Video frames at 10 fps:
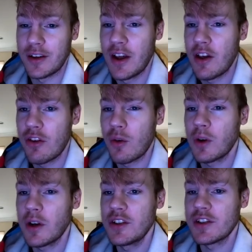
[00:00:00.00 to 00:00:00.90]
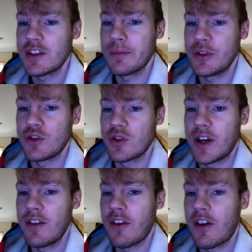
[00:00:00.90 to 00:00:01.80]
So we're going to just simply trade this
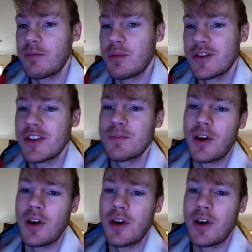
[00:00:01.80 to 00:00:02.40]
off, push this pawn